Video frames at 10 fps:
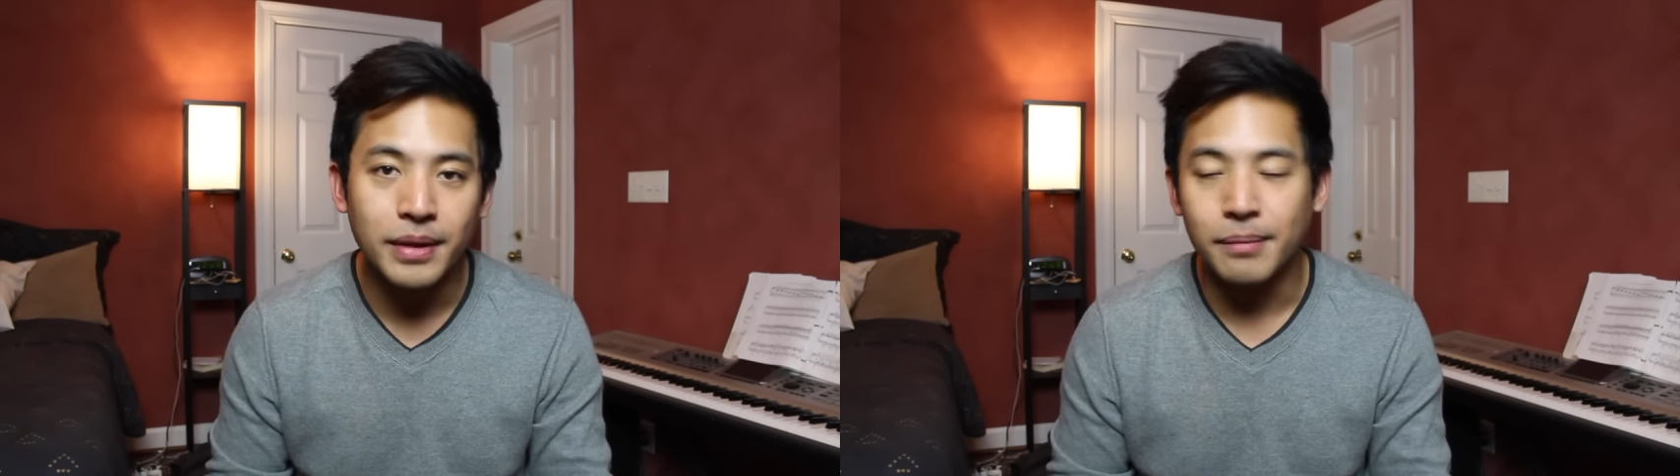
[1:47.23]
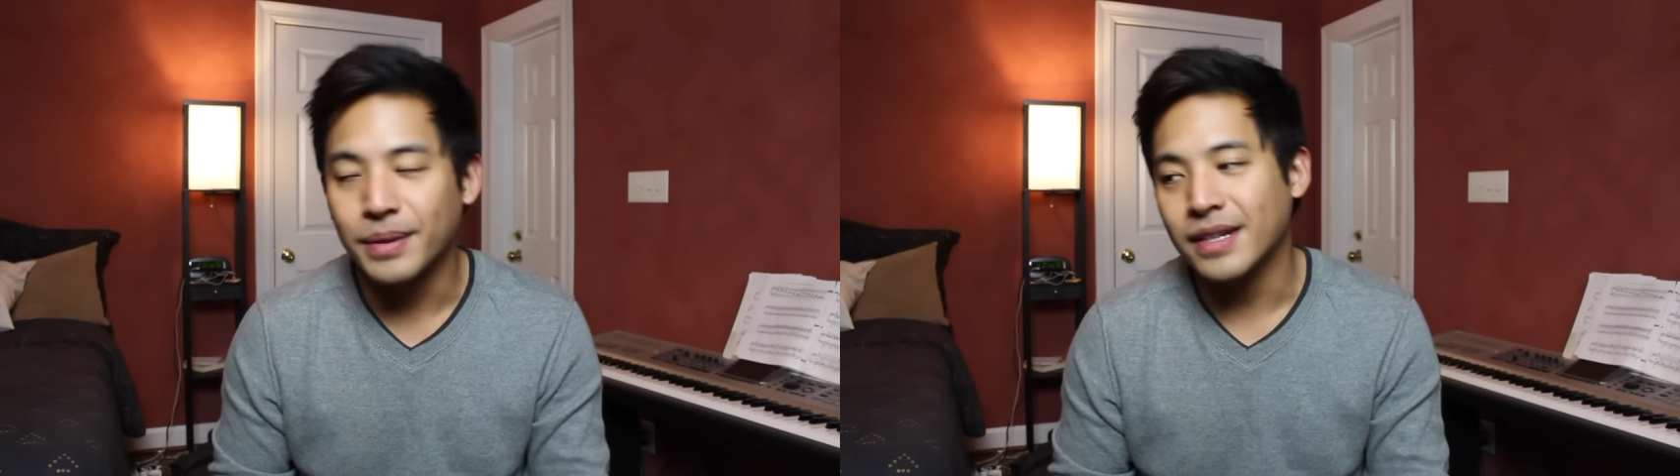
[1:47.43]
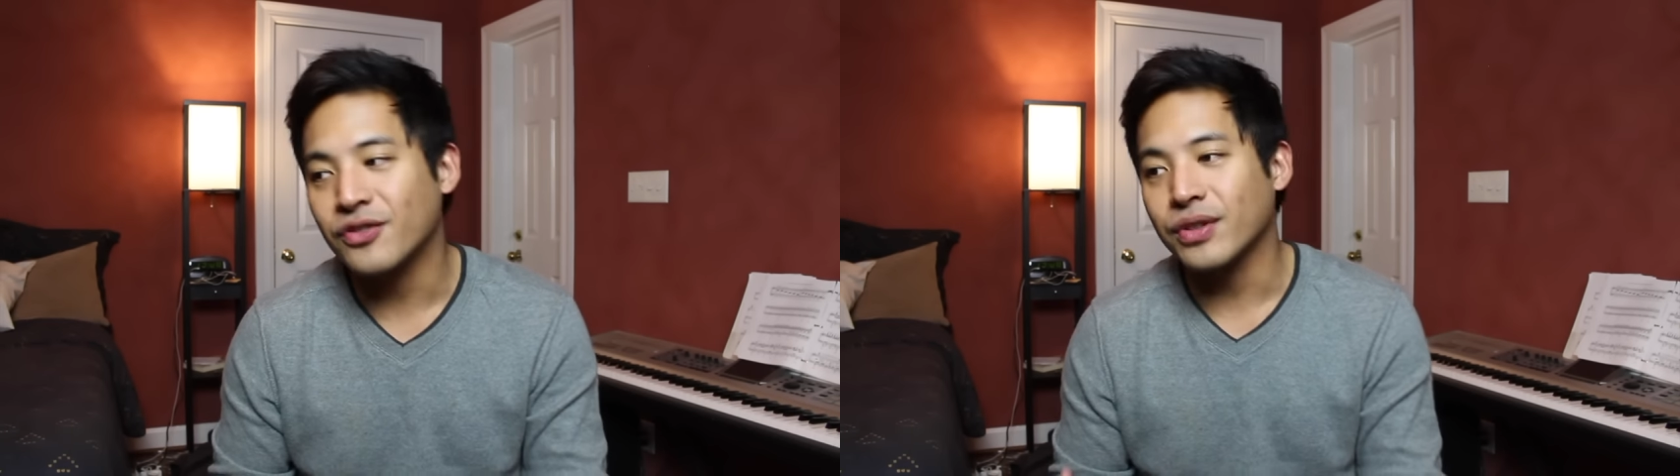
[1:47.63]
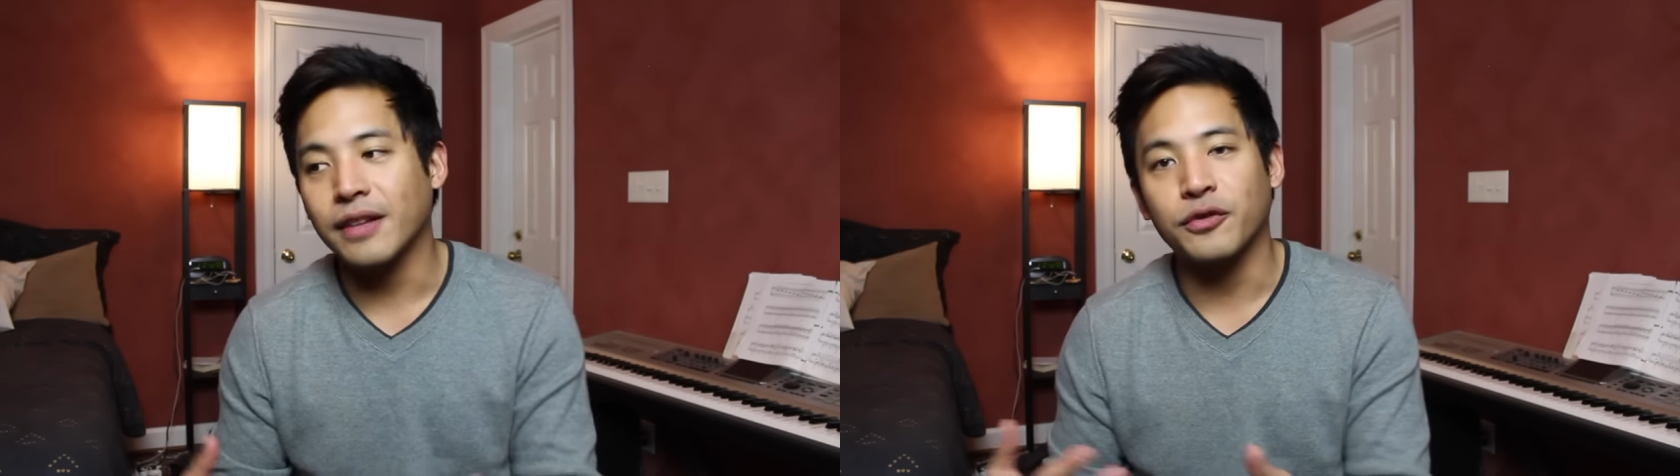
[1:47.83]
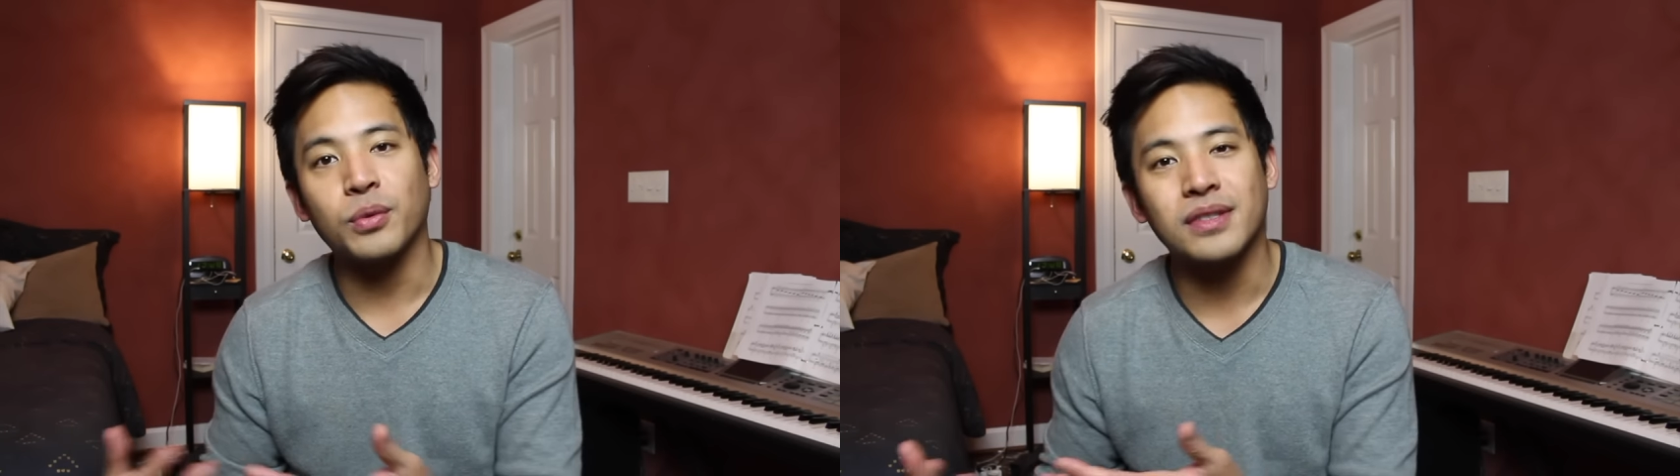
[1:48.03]
can potentially
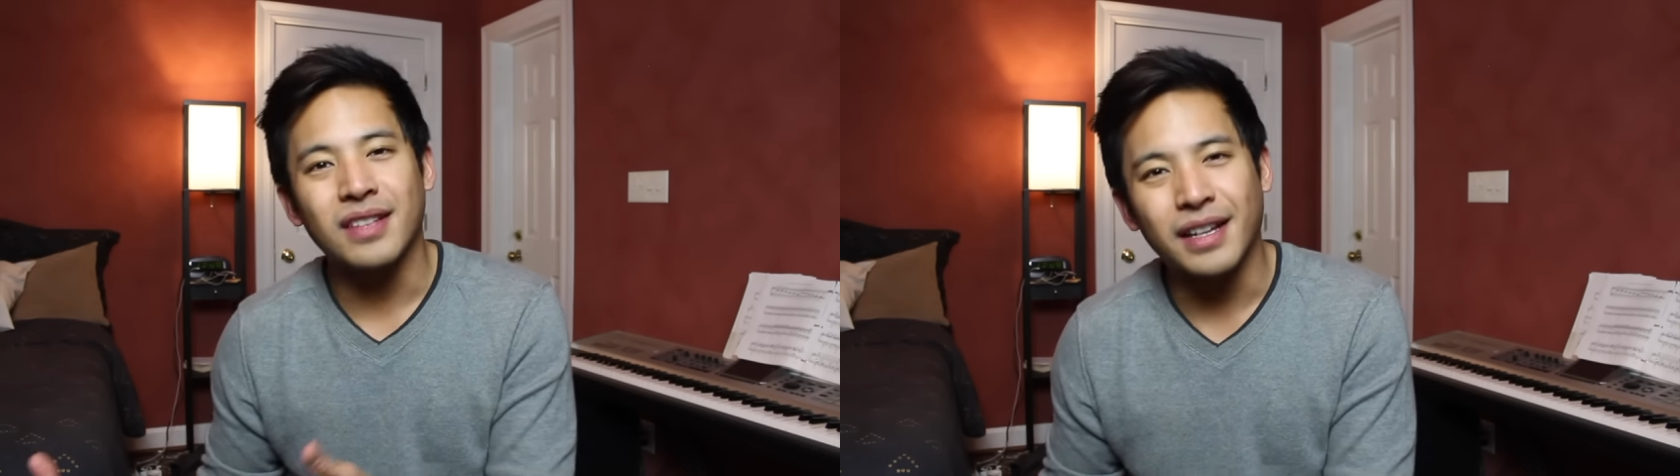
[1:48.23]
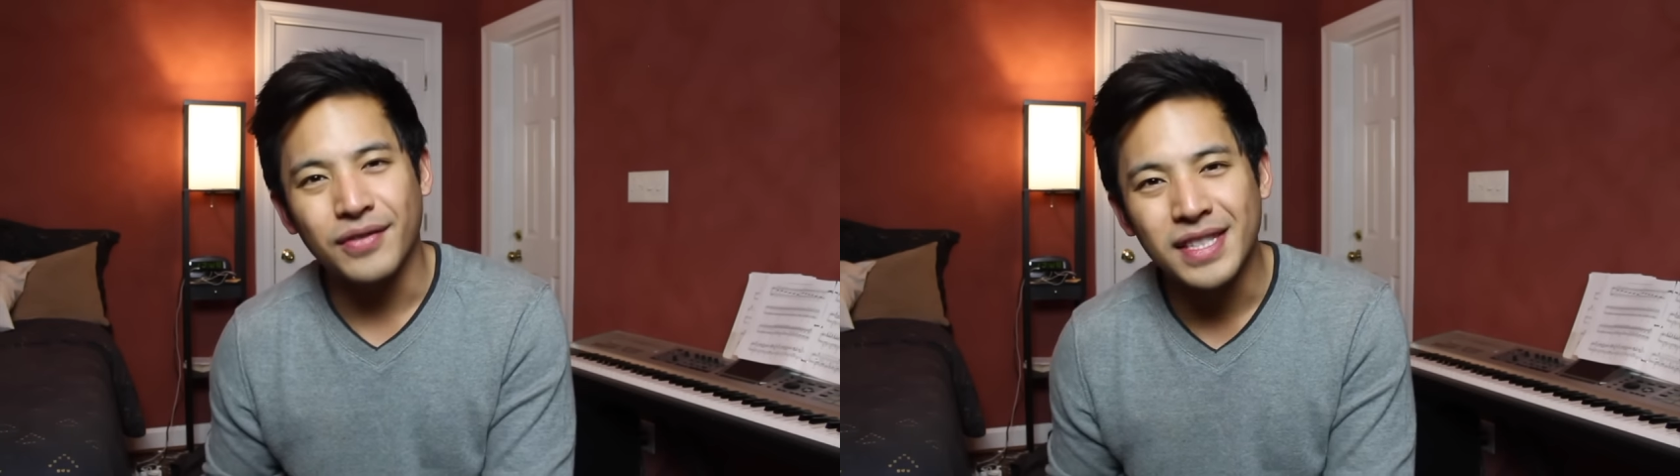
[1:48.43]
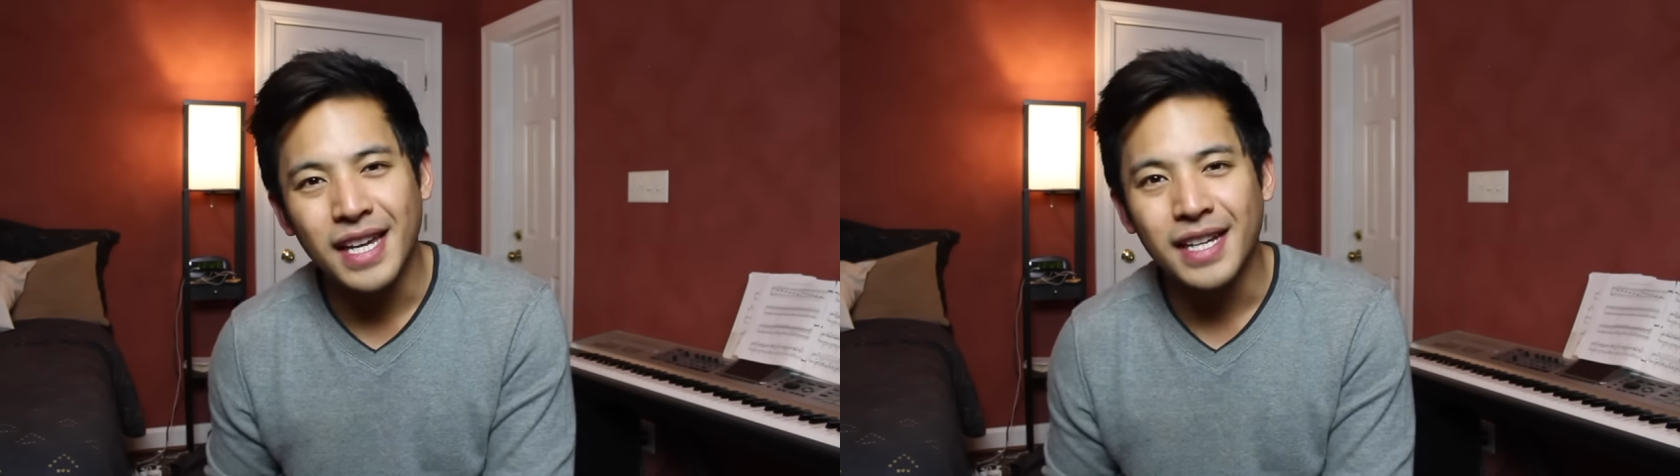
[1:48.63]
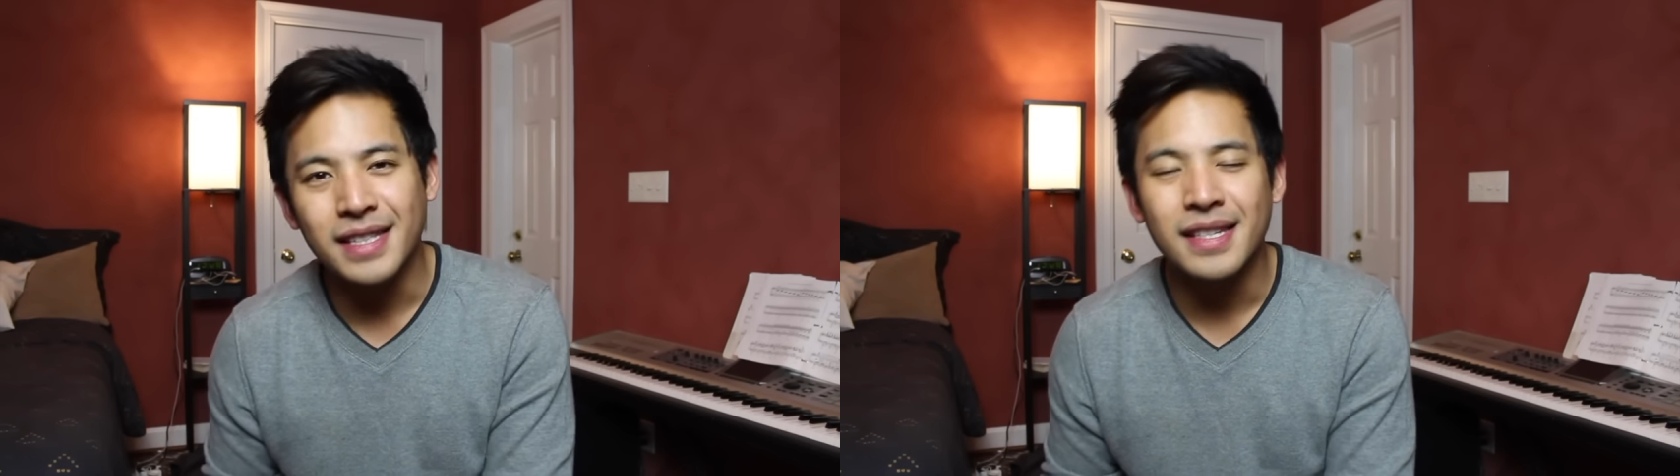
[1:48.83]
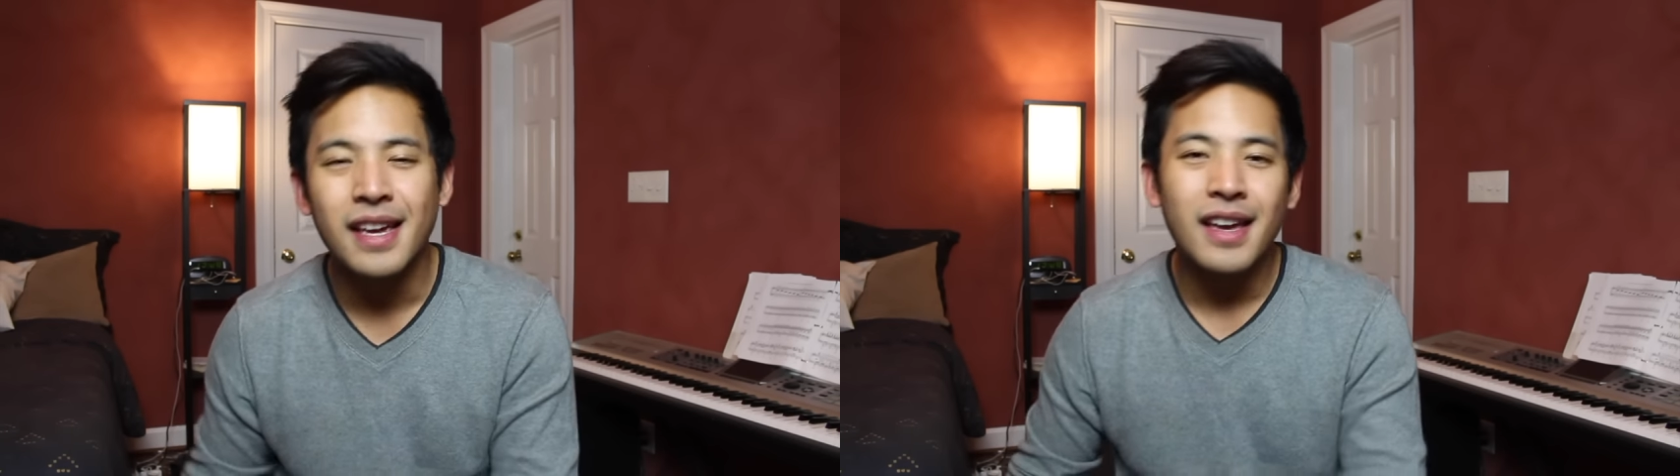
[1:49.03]
influence a lot of
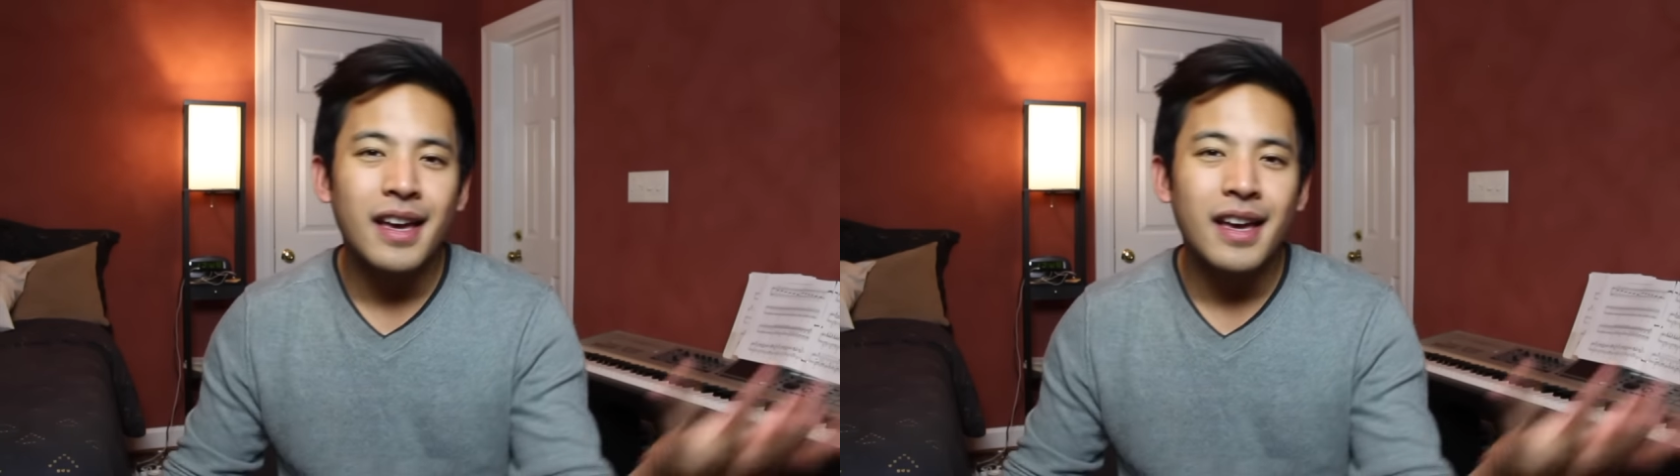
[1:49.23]
states.